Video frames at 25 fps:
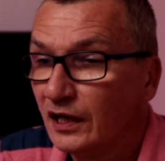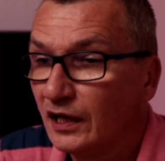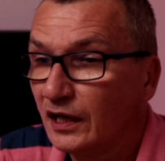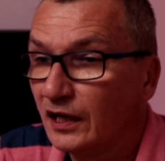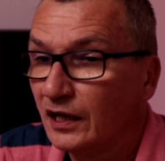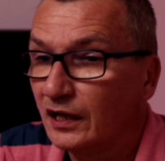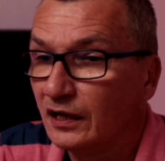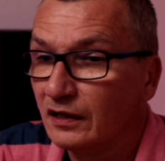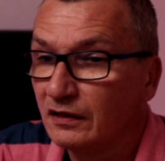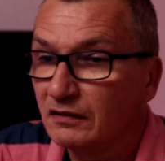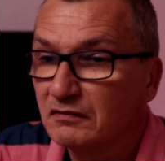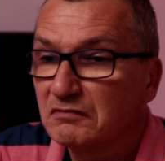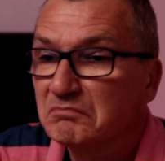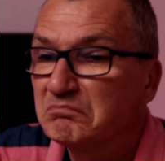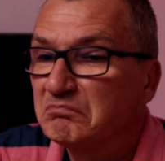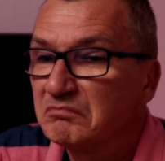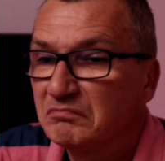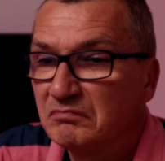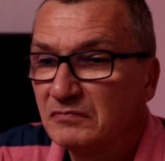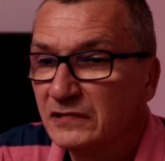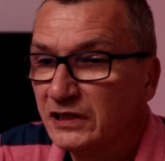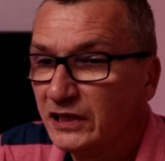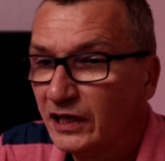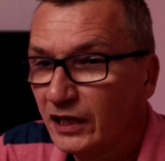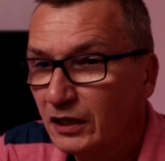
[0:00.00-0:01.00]
and
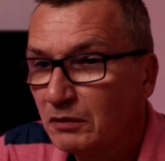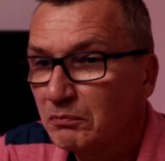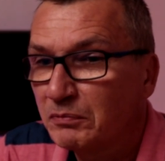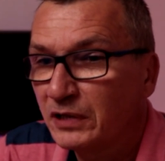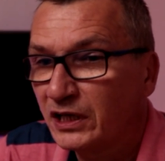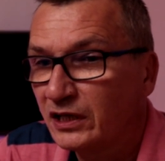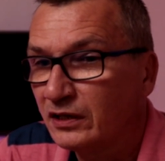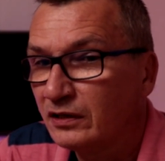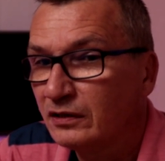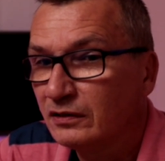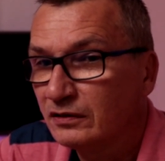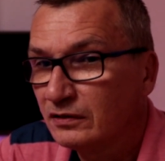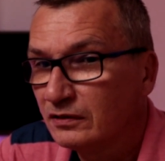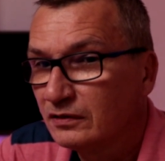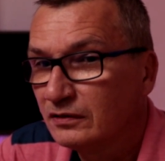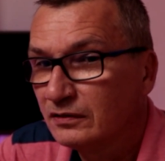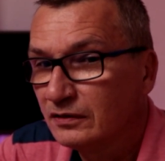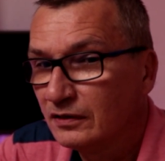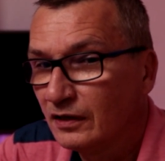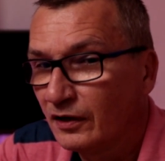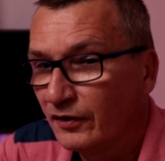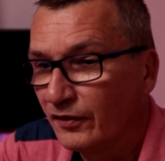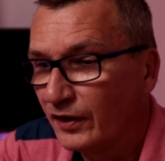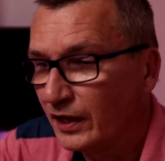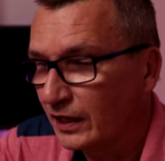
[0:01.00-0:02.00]
can be
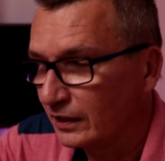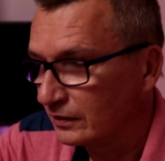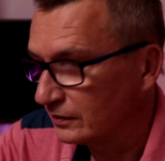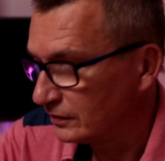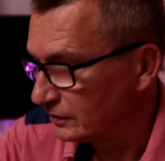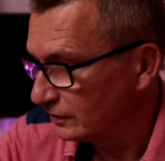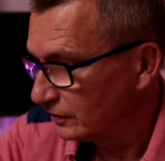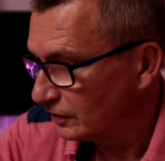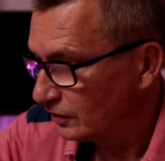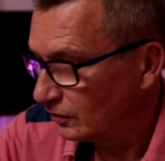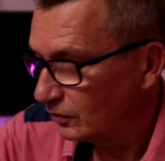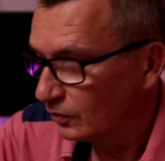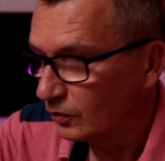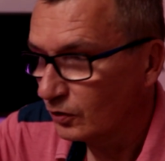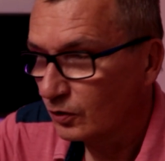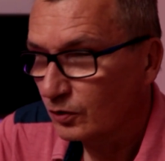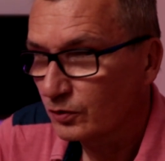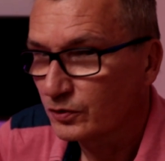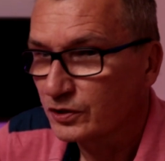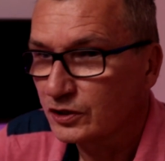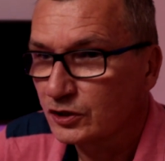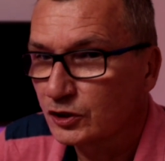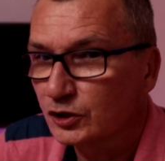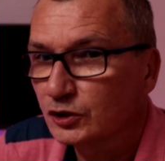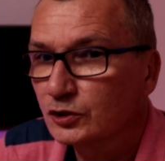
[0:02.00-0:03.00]
that all
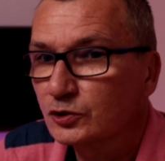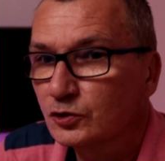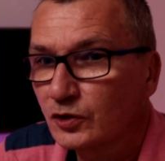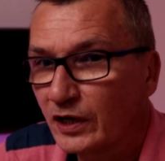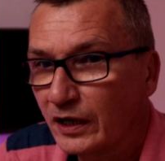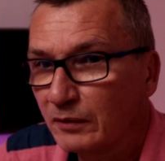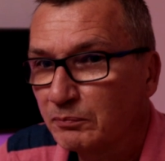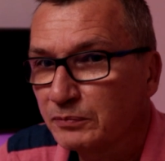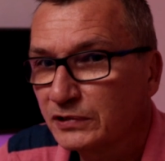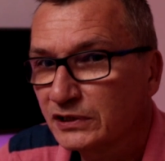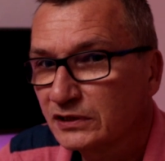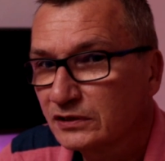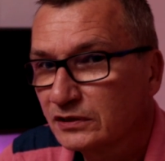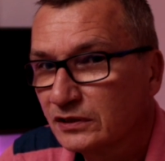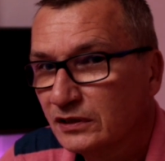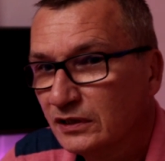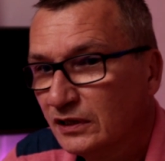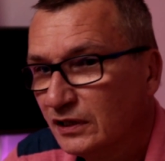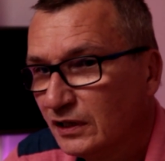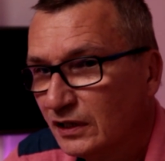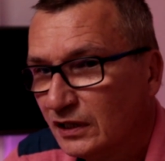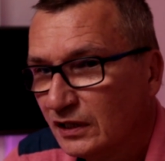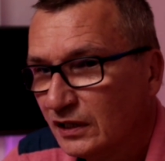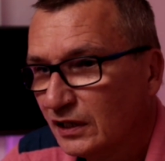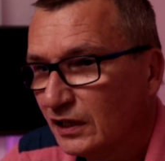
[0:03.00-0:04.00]
the straps
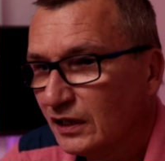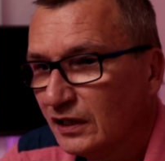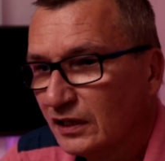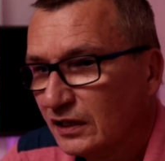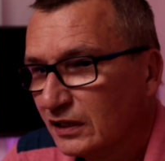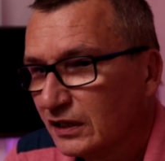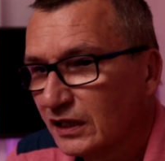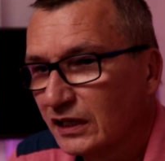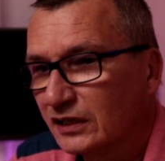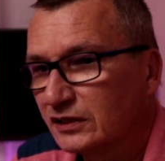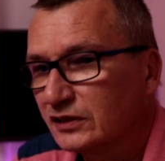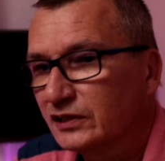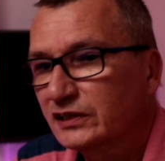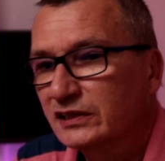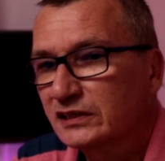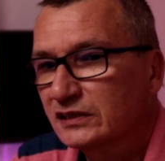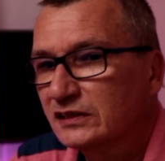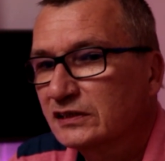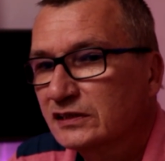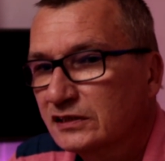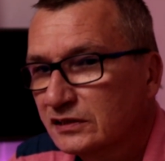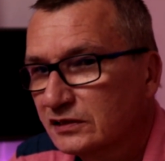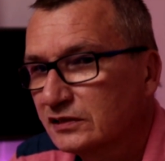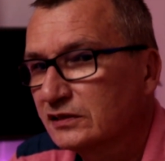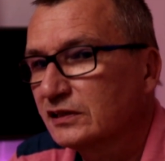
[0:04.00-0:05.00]
get
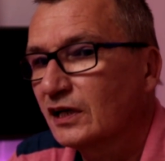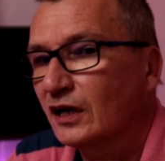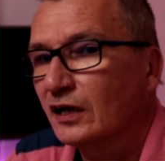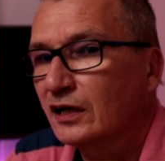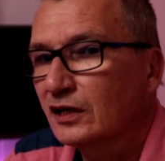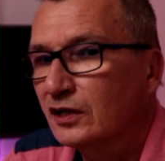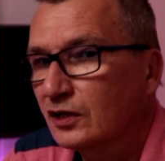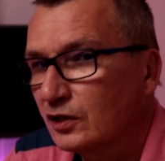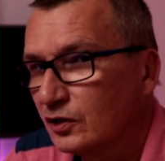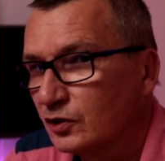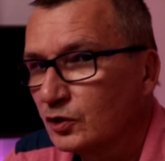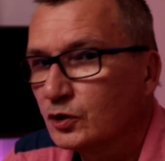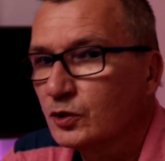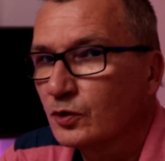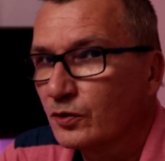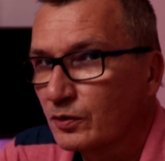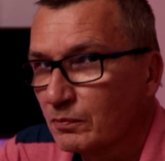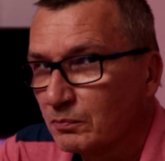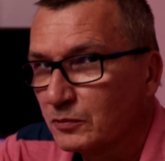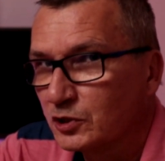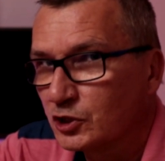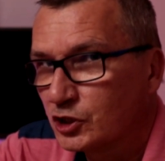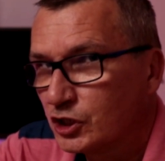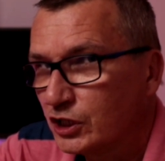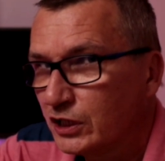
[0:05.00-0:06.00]
stuck into the
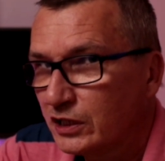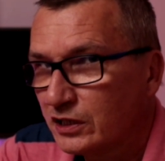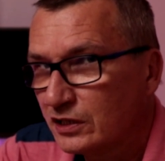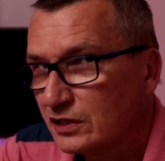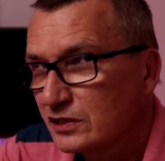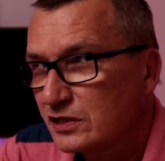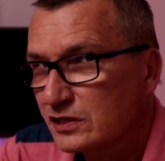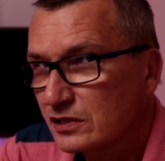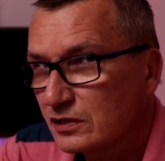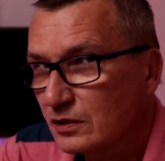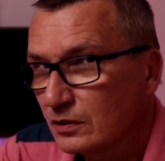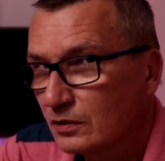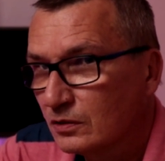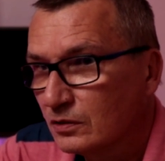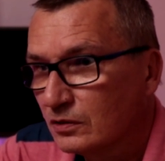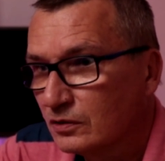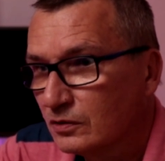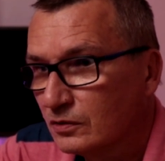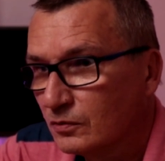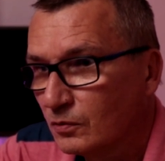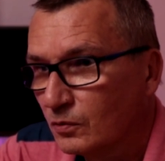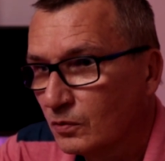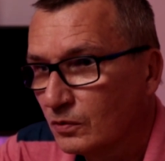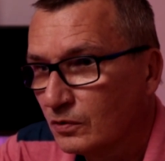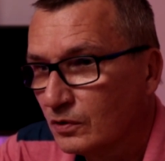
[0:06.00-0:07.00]
machines
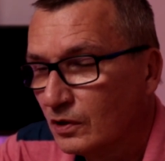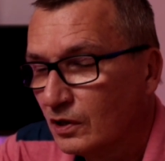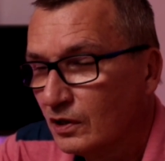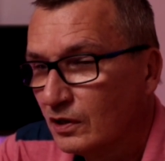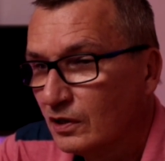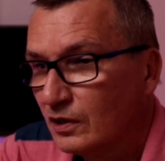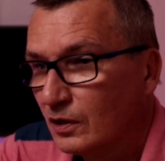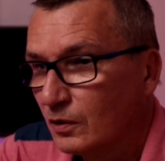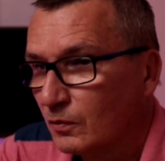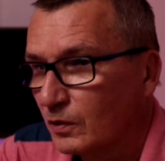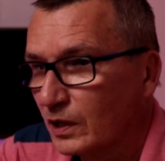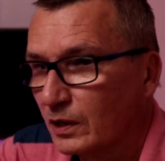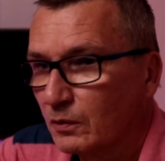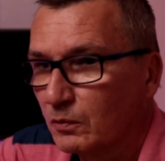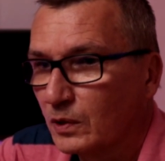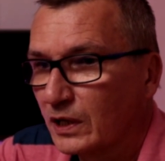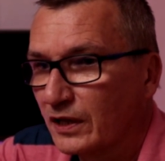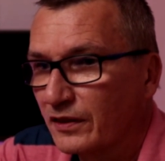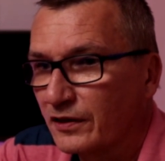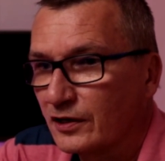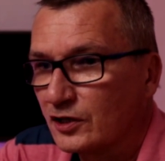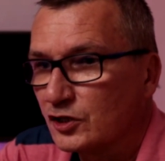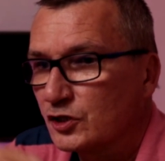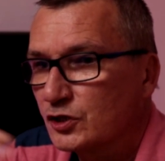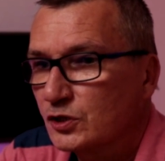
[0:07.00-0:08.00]
where
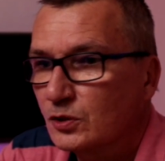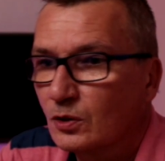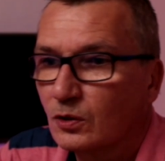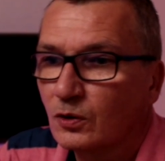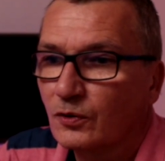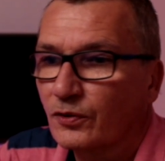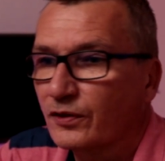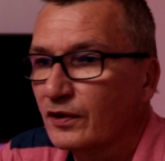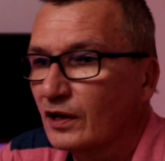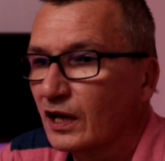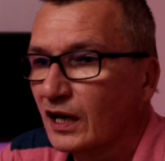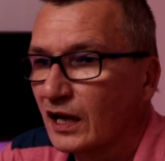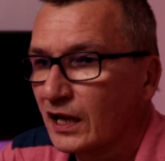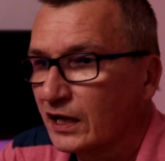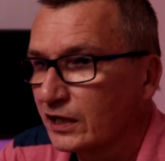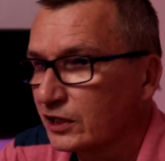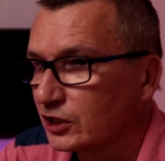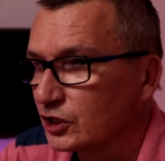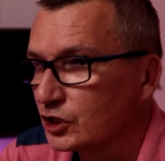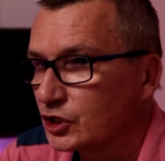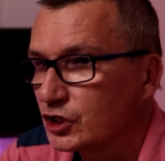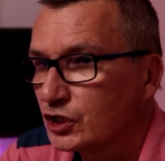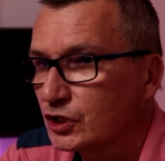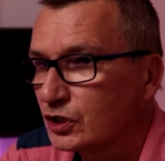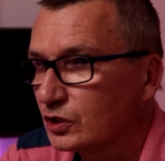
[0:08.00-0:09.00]
they sort the
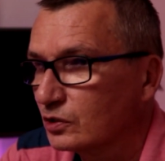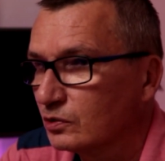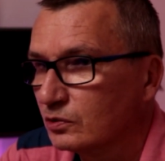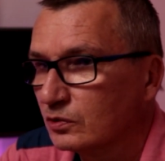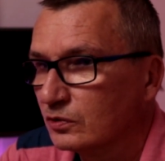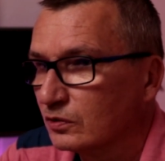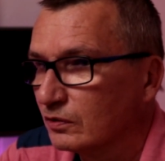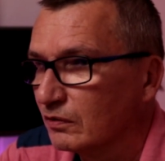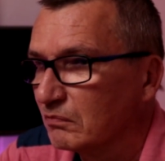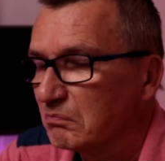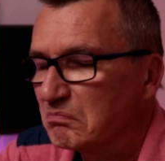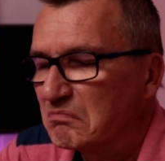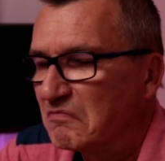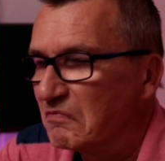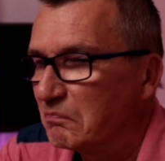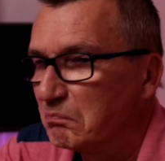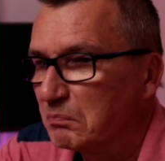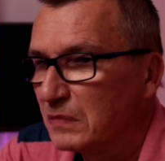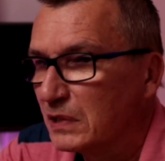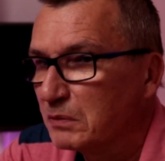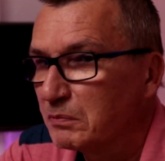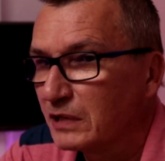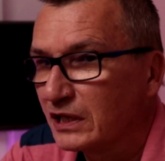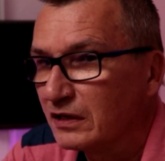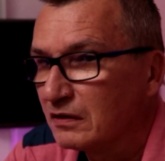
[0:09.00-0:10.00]
luggage, or
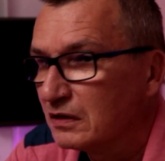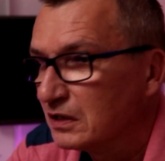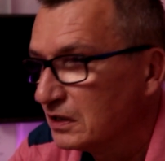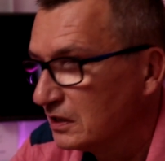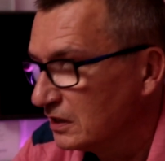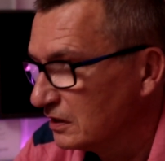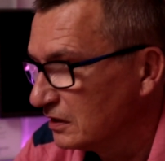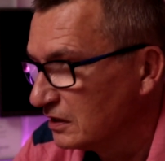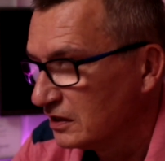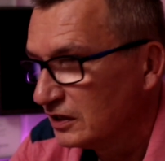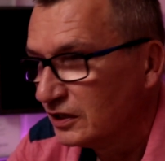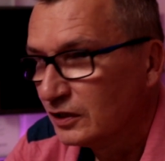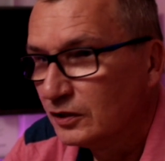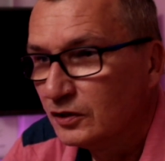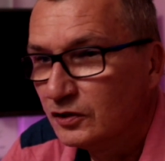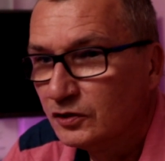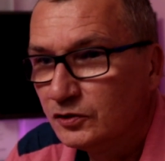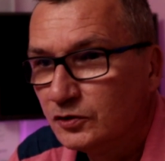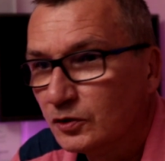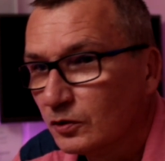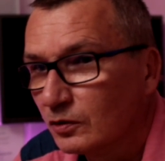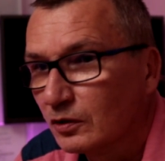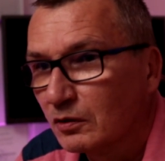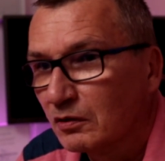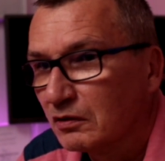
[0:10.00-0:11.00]
maybe
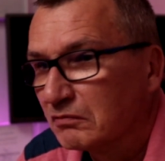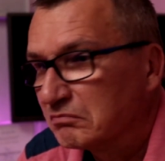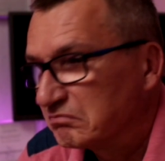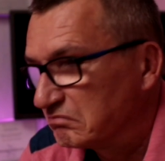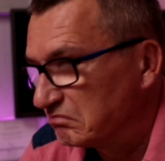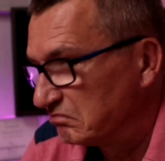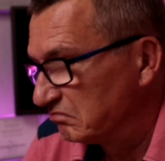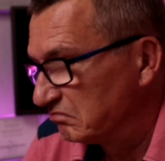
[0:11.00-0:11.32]
your